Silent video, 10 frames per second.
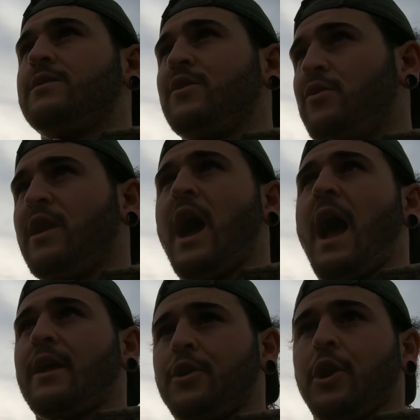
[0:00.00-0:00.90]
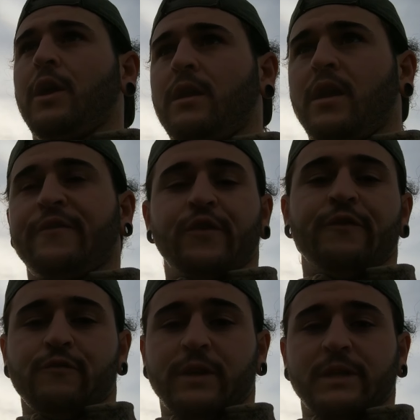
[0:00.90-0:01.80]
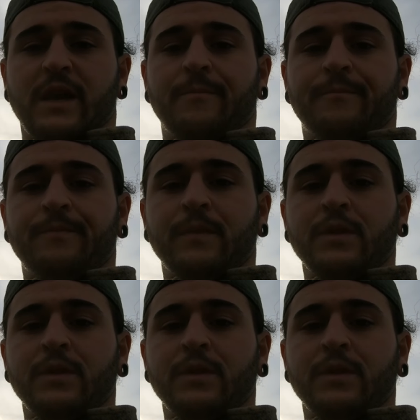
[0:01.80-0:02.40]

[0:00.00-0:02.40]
they're not good if you freeze them.